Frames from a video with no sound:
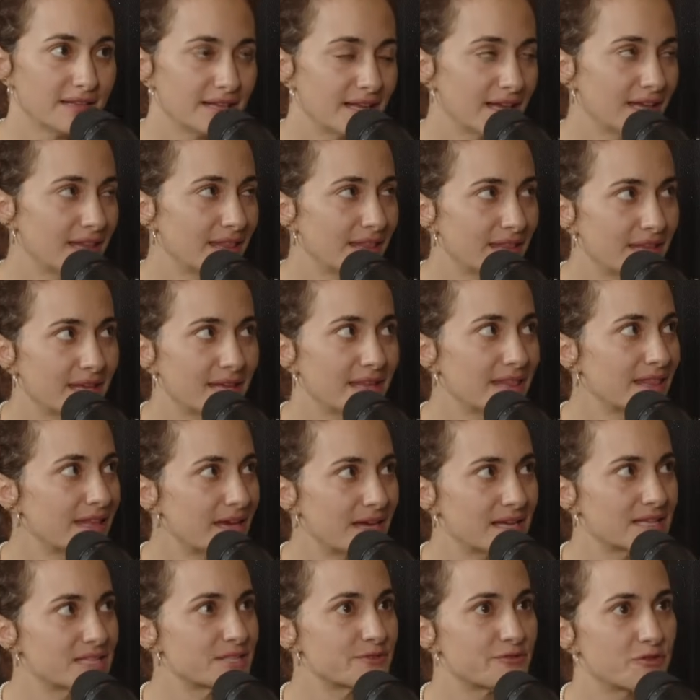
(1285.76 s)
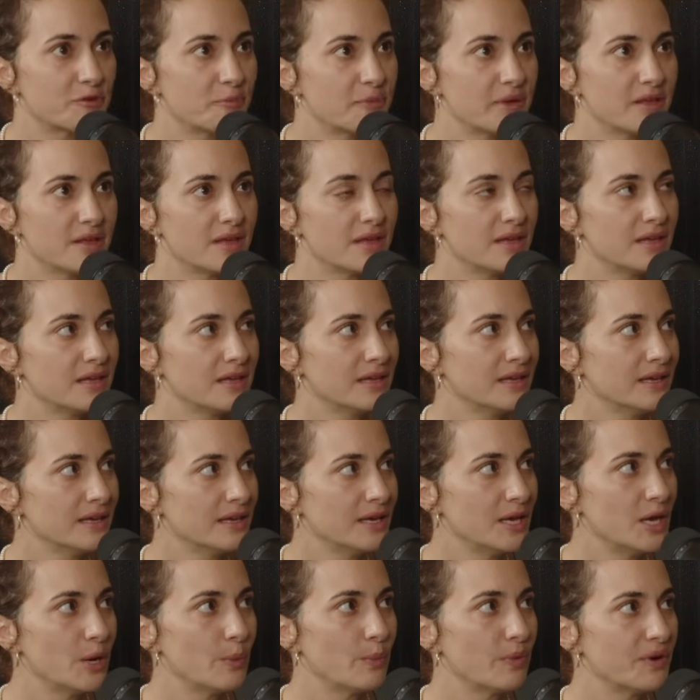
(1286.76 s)
I think that's for me
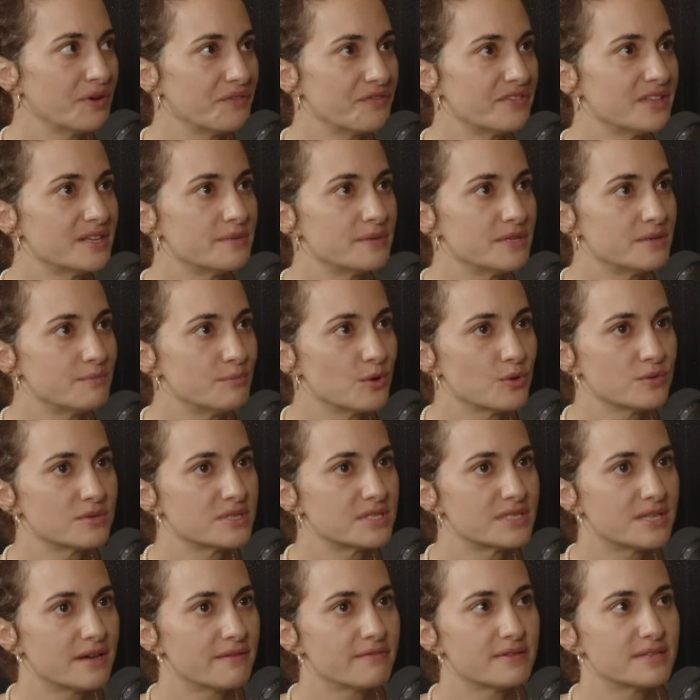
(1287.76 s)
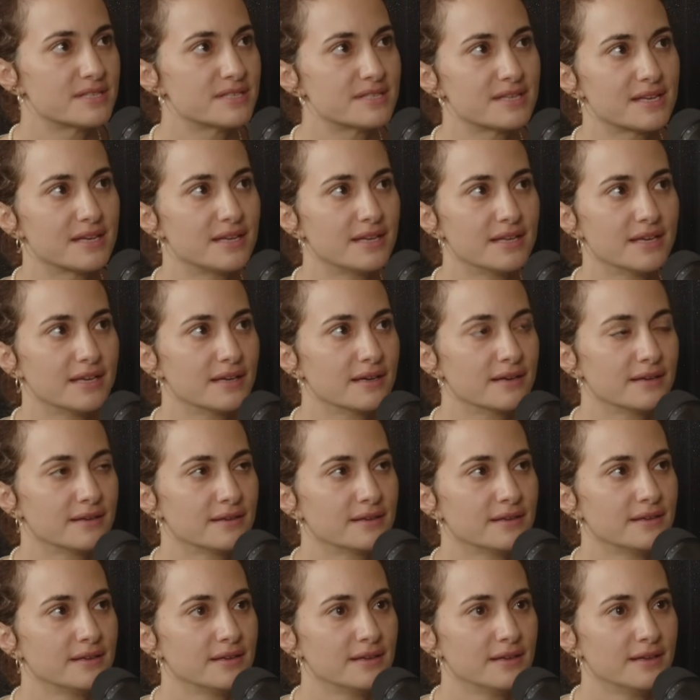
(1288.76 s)
one of the most devastating
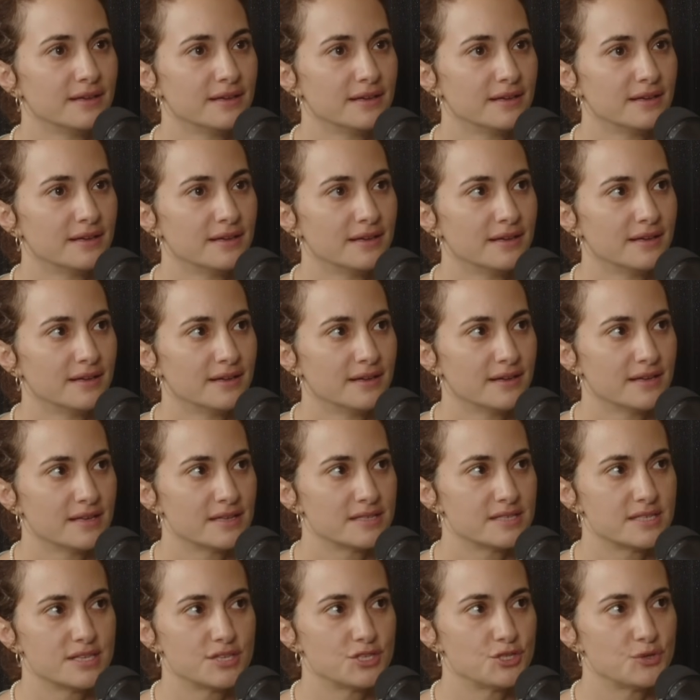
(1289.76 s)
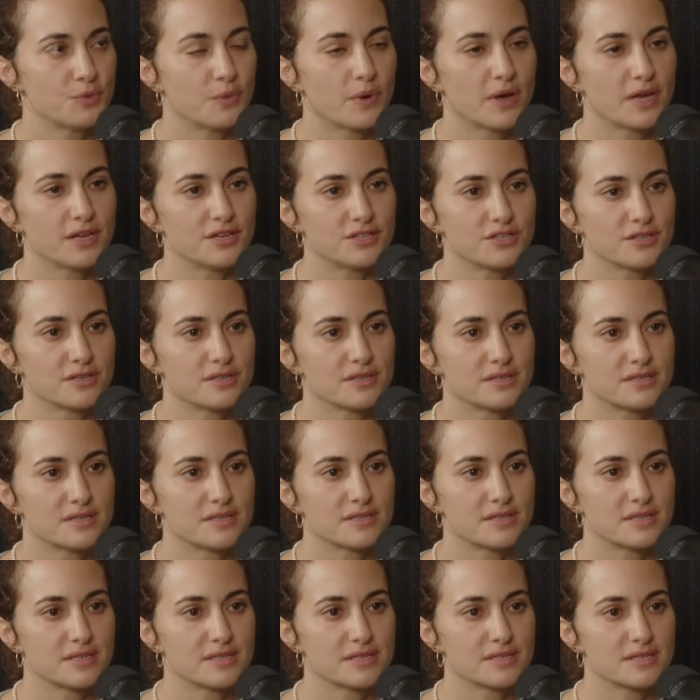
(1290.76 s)
situations
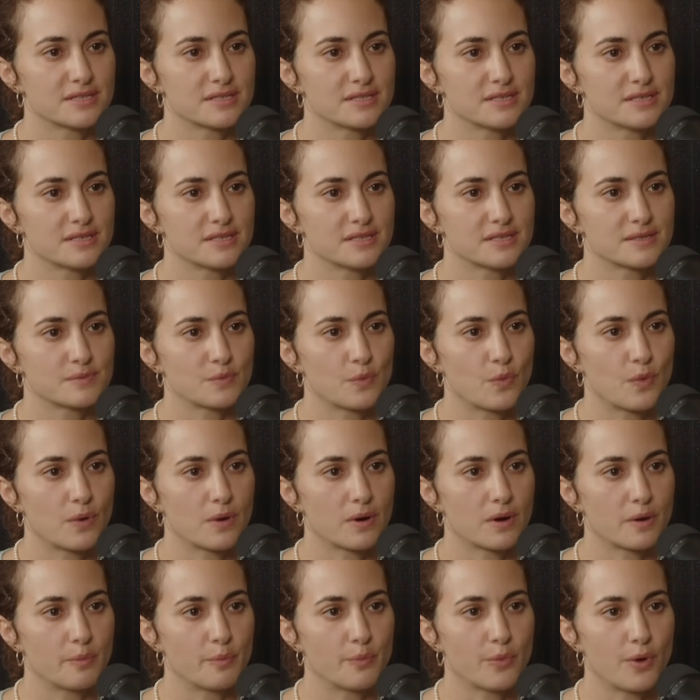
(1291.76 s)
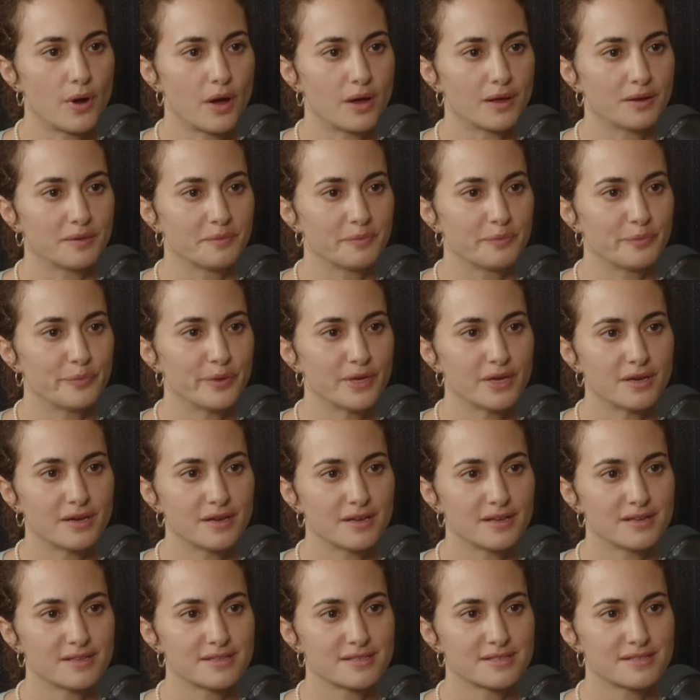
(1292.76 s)
this war brought,
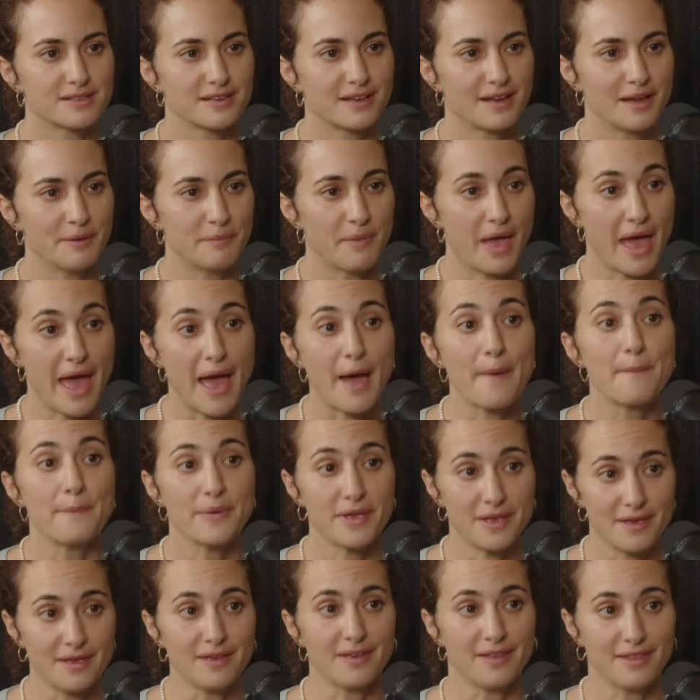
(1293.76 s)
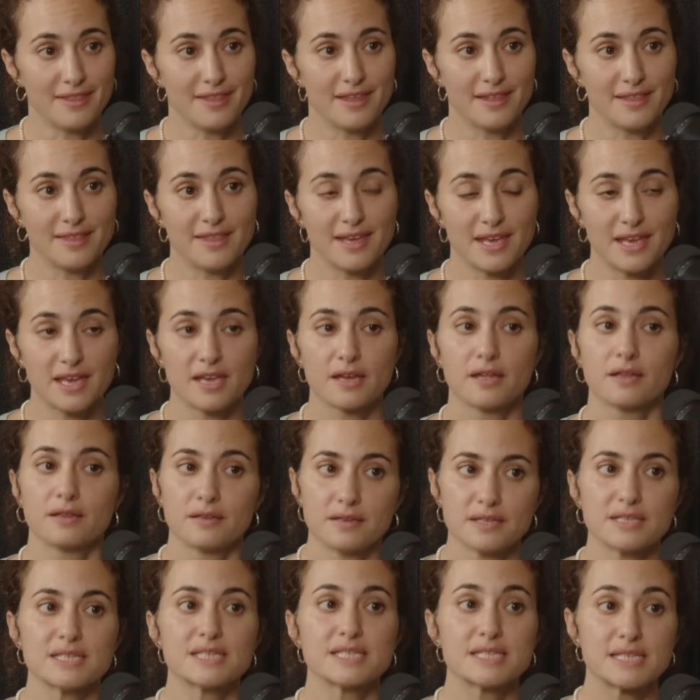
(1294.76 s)
because I'm happy that they can
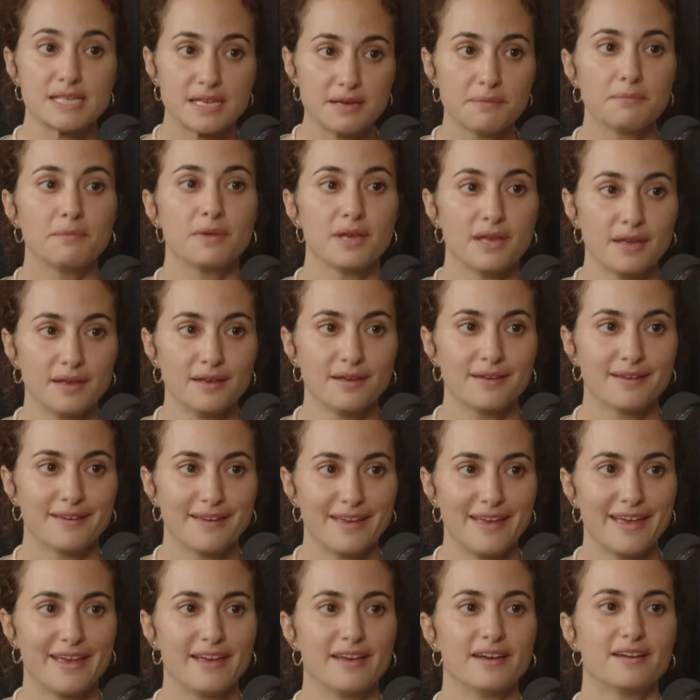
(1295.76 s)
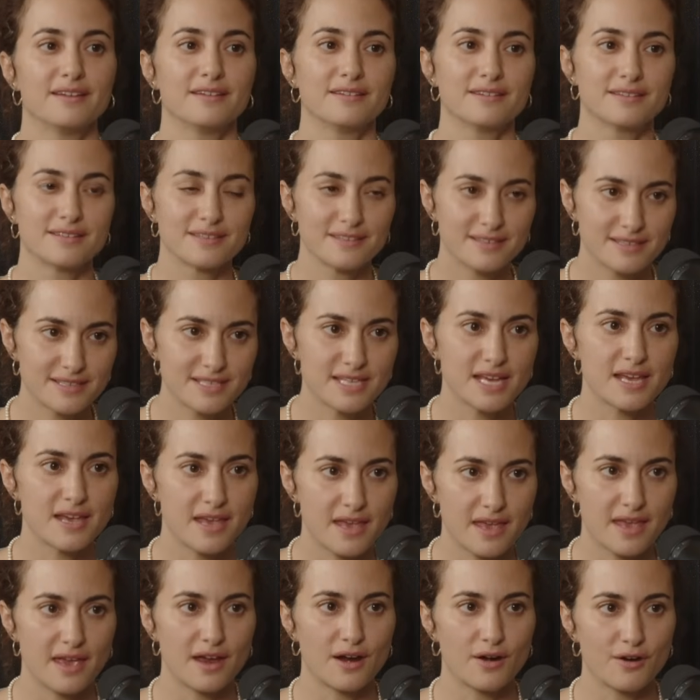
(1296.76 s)
see me and take
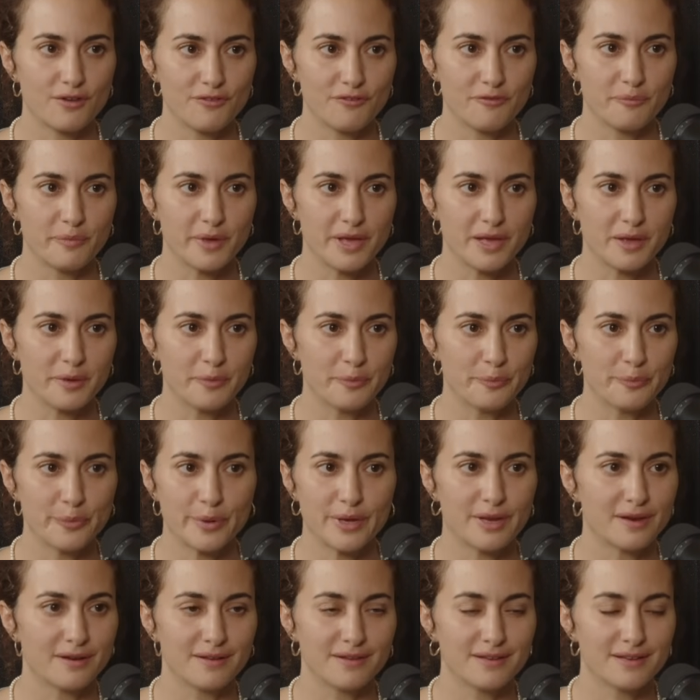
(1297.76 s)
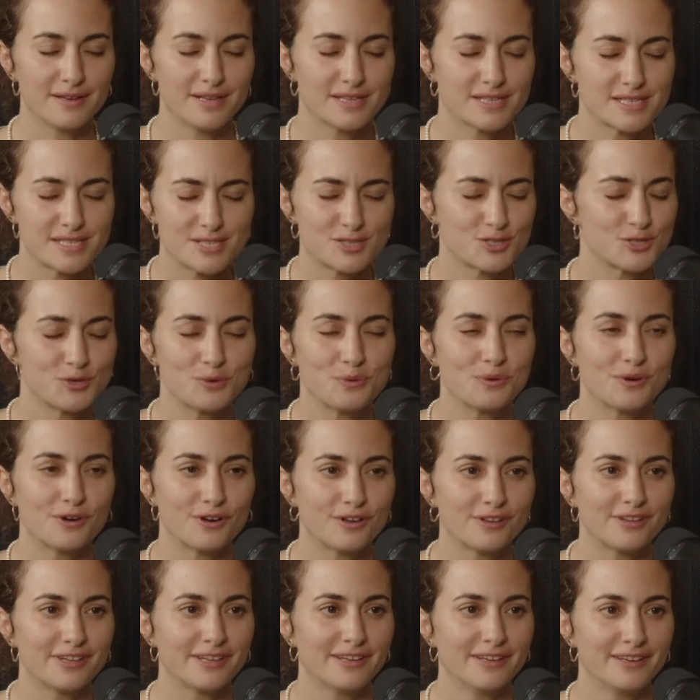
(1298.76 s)
care of me, but it's too
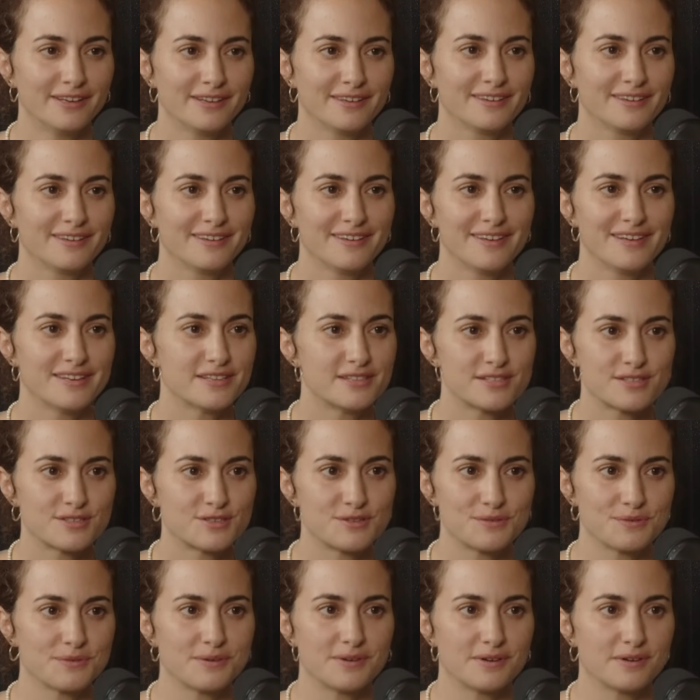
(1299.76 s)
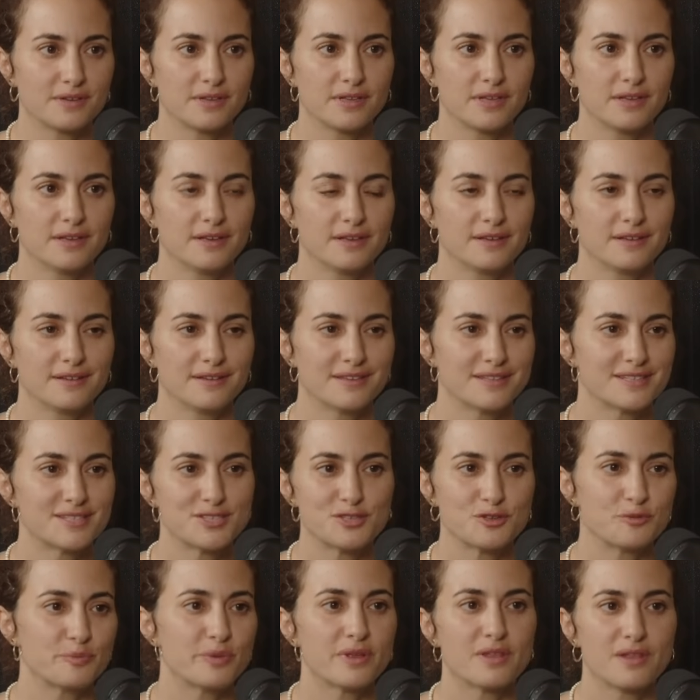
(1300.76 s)
early. It's too early. It
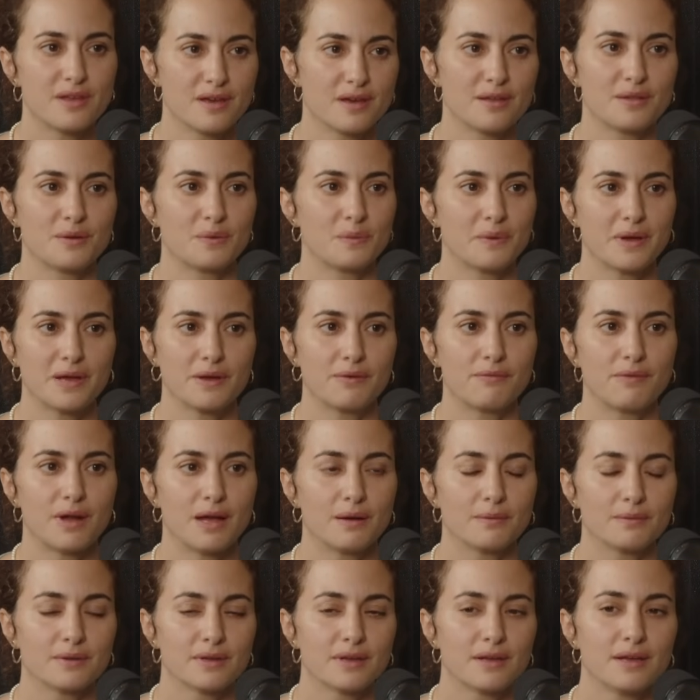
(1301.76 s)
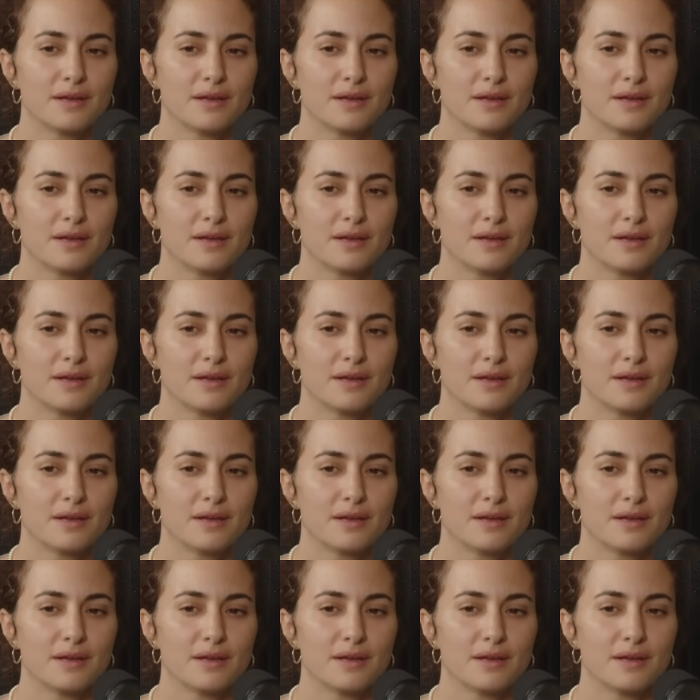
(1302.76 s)
should be the other way around.